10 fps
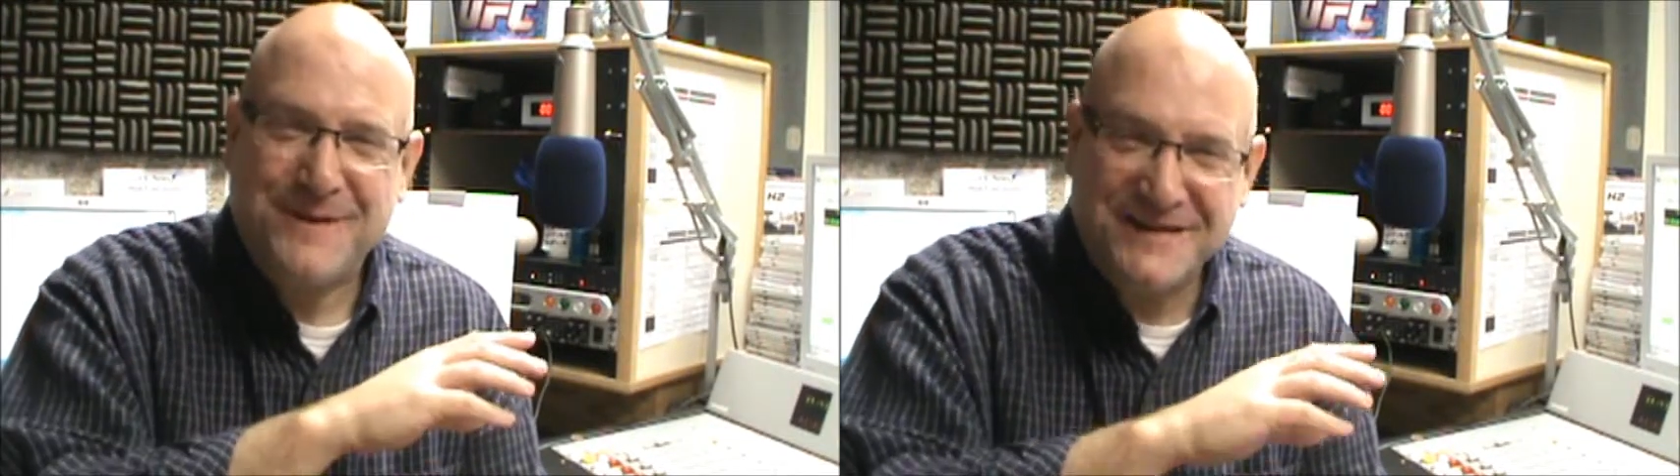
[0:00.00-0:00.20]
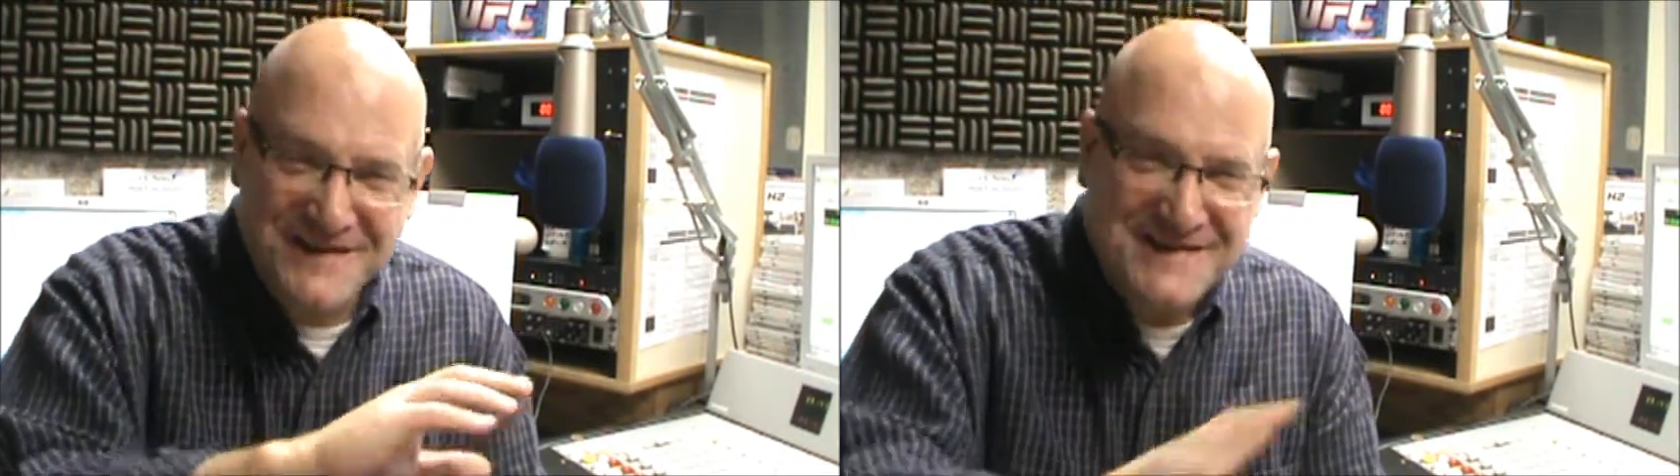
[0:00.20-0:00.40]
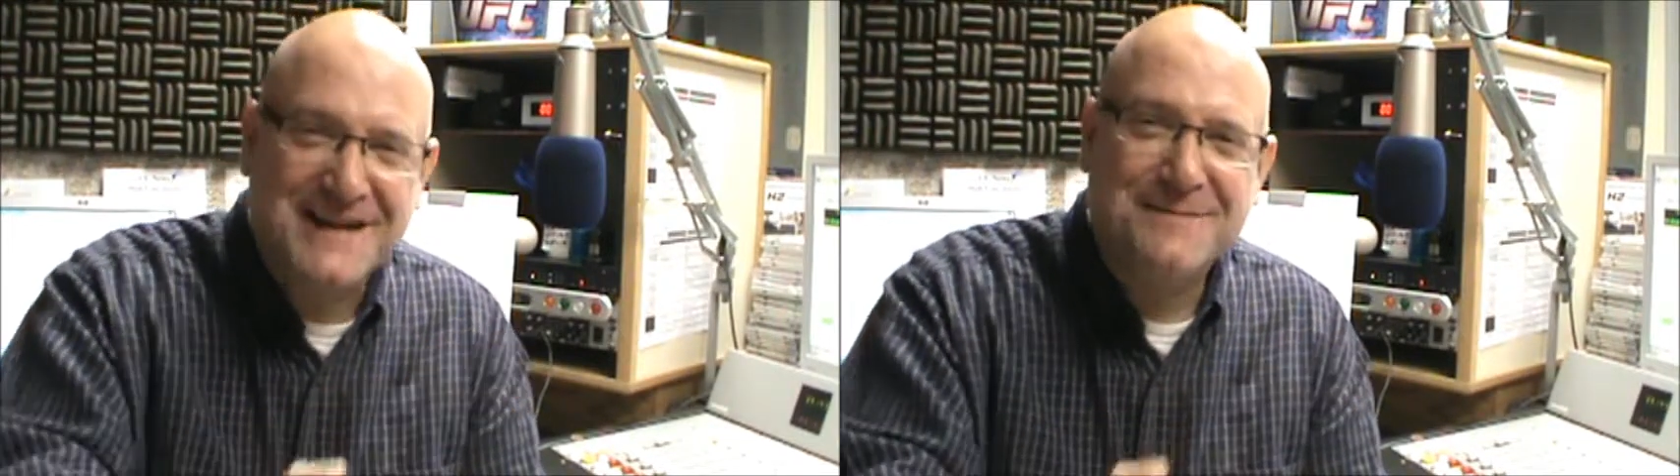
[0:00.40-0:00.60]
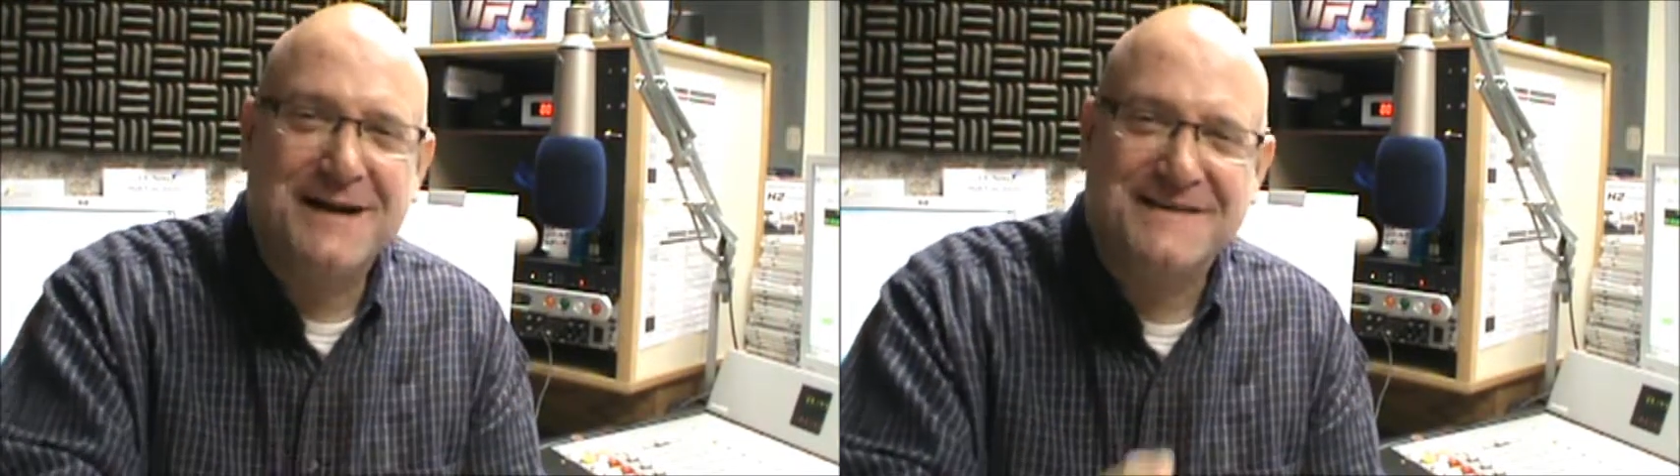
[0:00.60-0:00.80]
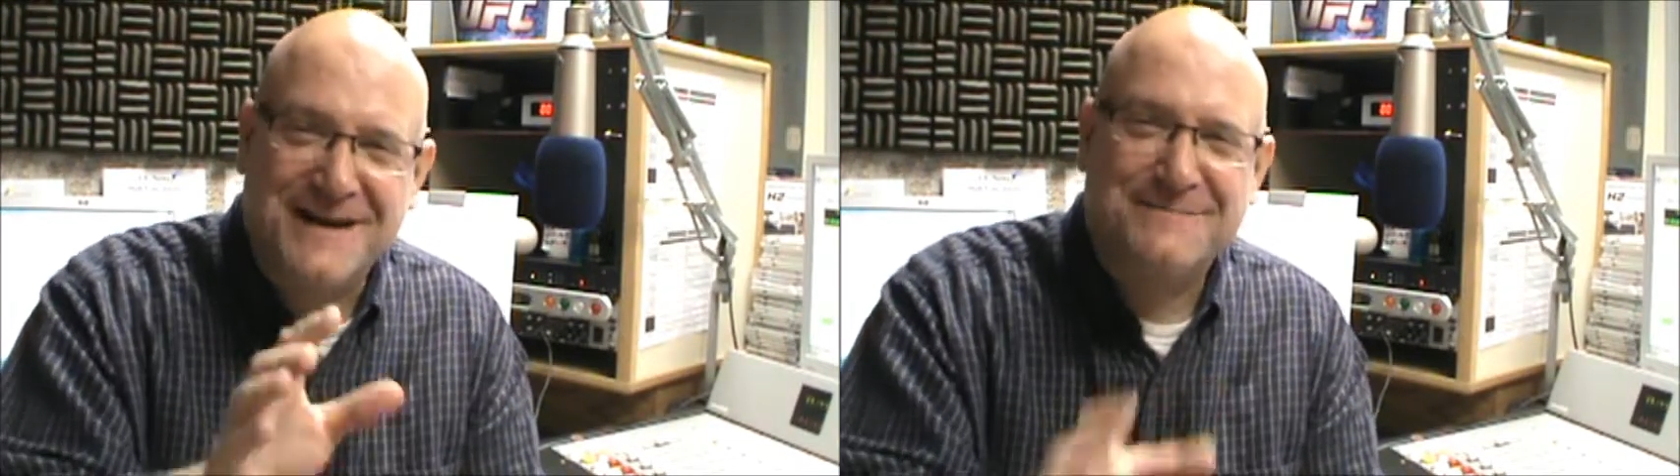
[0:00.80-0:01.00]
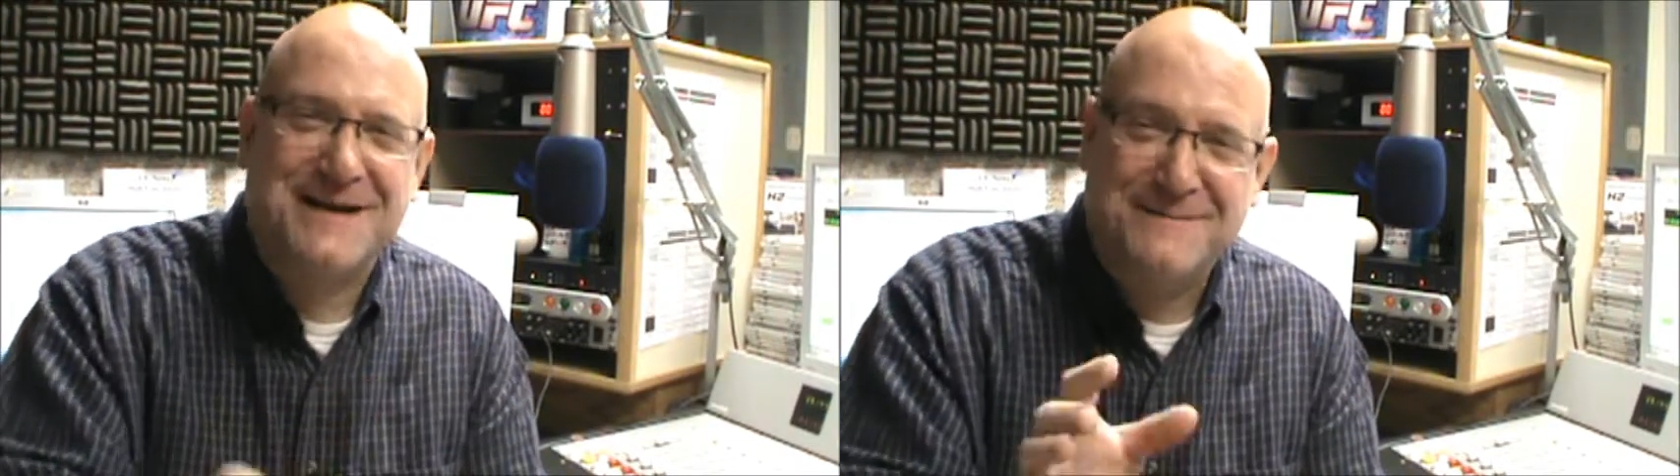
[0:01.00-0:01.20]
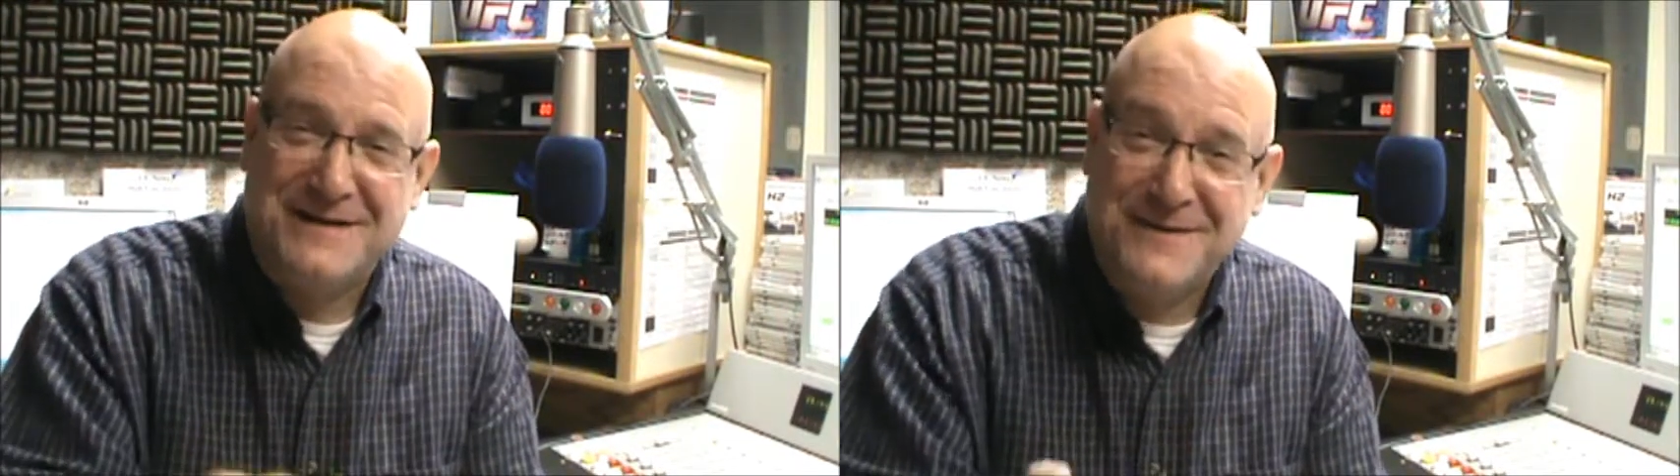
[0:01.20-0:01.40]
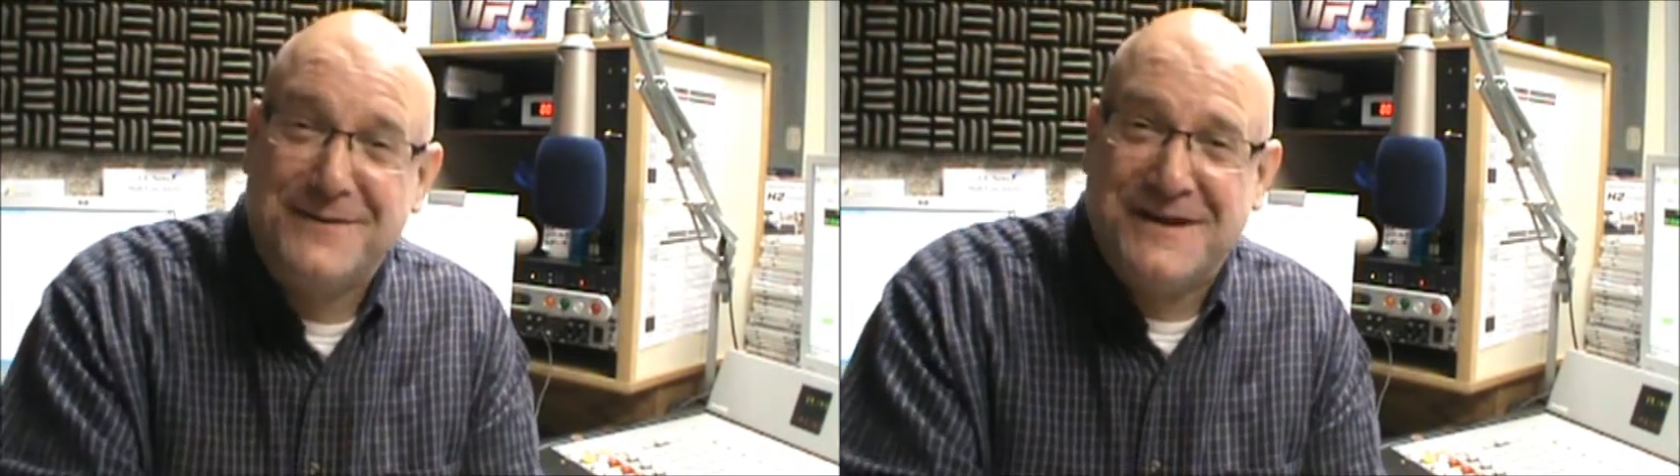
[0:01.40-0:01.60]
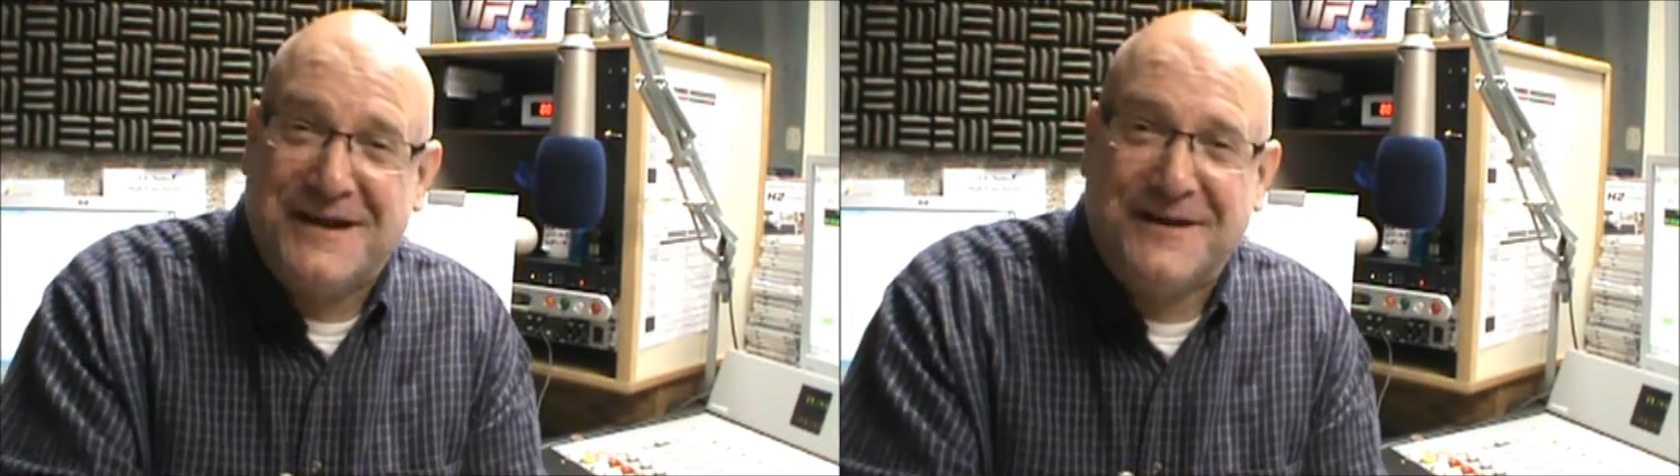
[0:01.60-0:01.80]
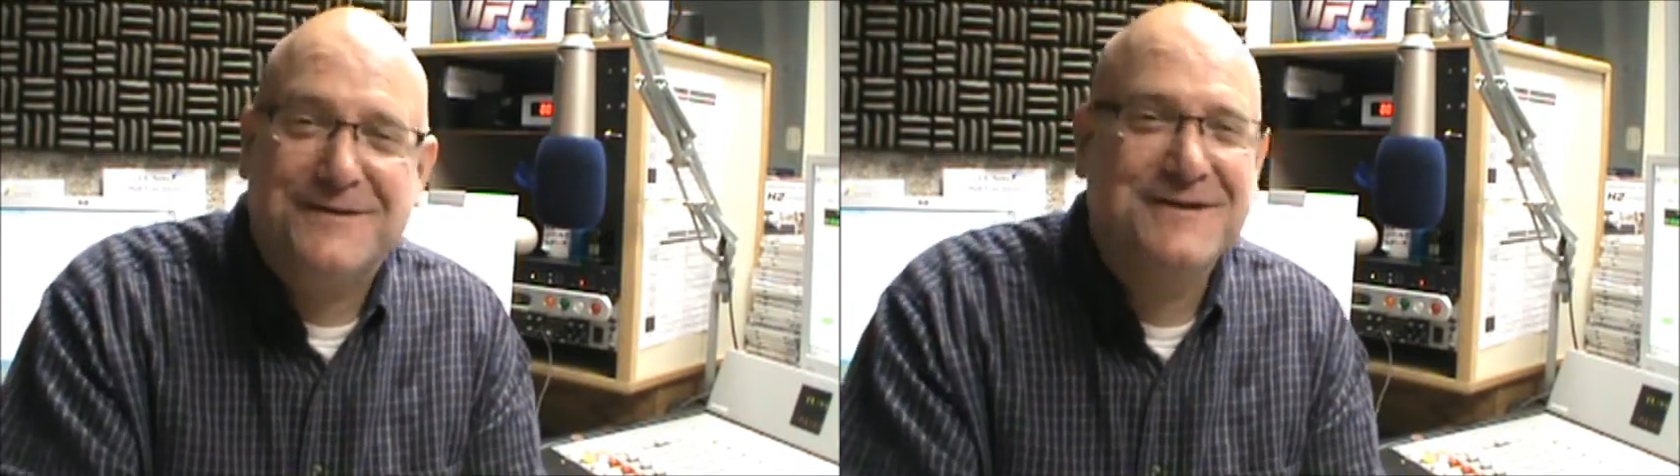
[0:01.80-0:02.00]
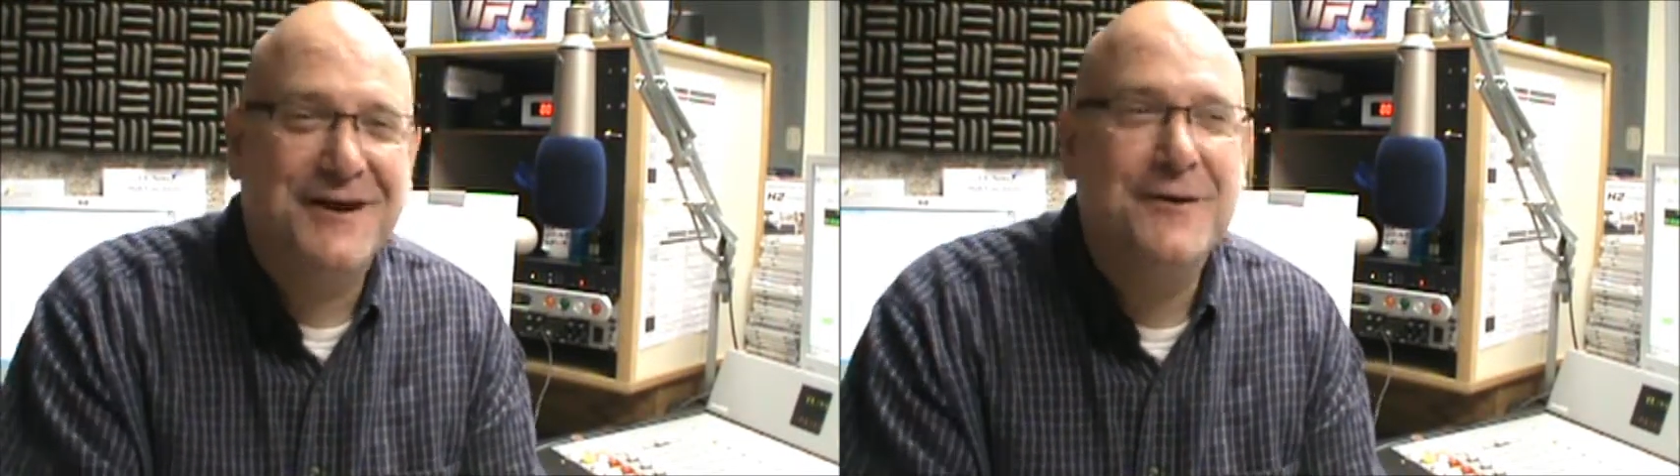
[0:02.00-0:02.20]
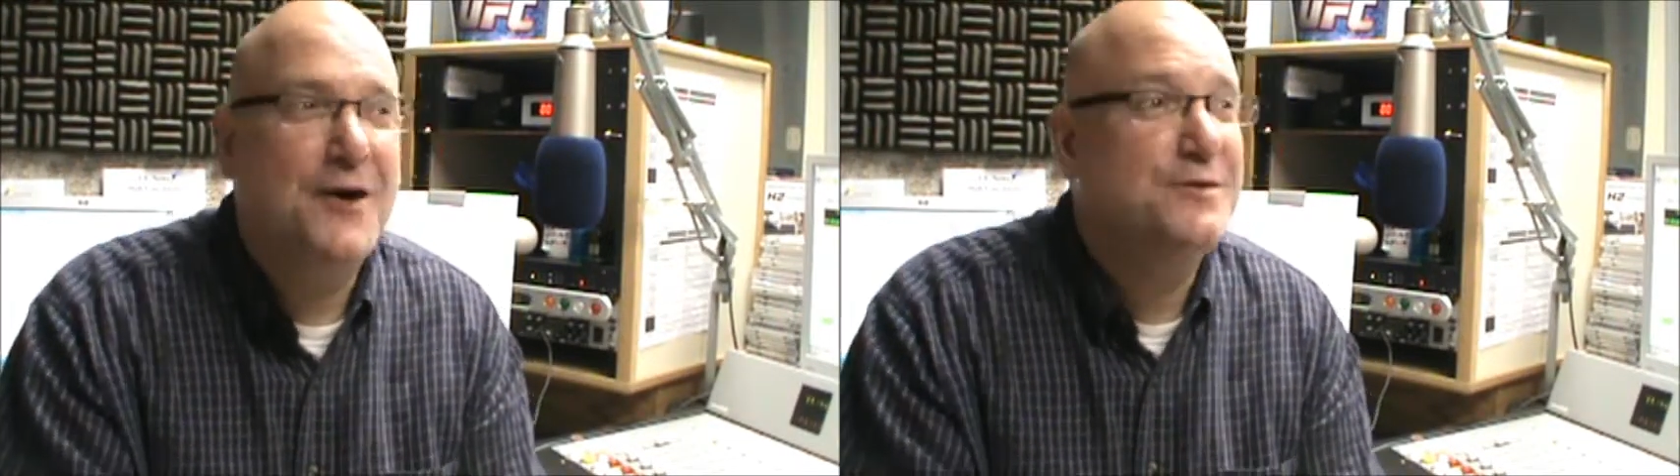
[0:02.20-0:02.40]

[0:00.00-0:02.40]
to celebrate the upcoming New Year, you know,